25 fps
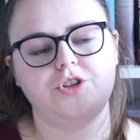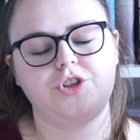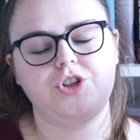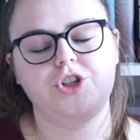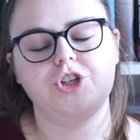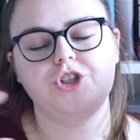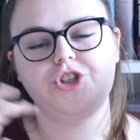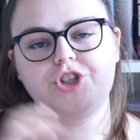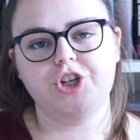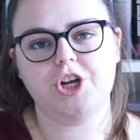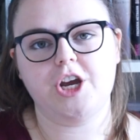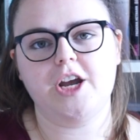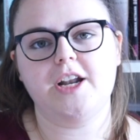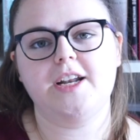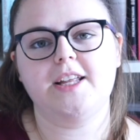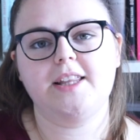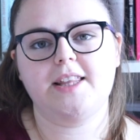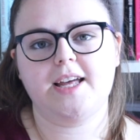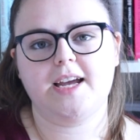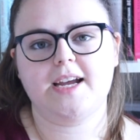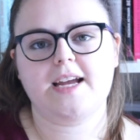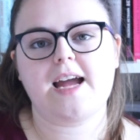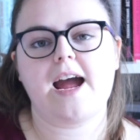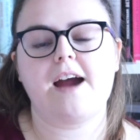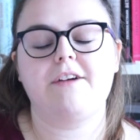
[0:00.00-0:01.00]
the journey
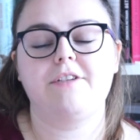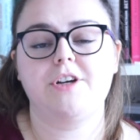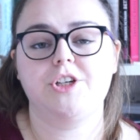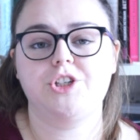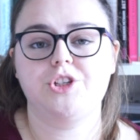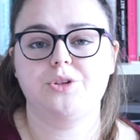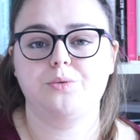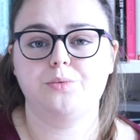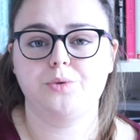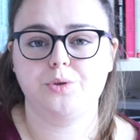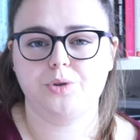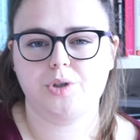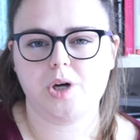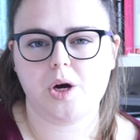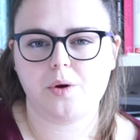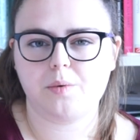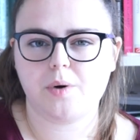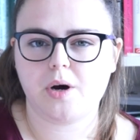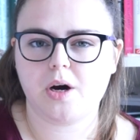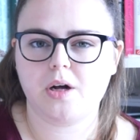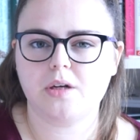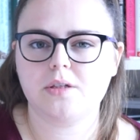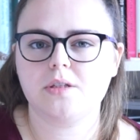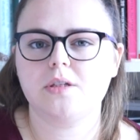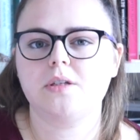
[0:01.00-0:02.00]
that a character will go
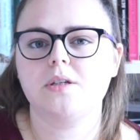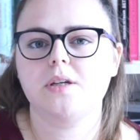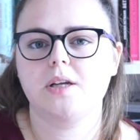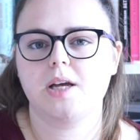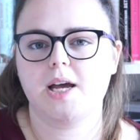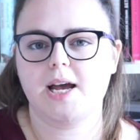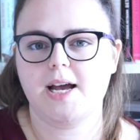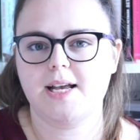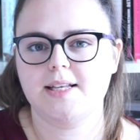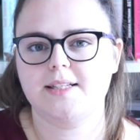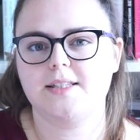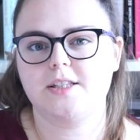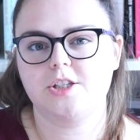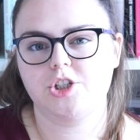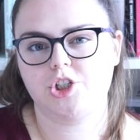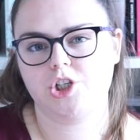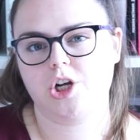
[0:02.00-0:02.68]
on as the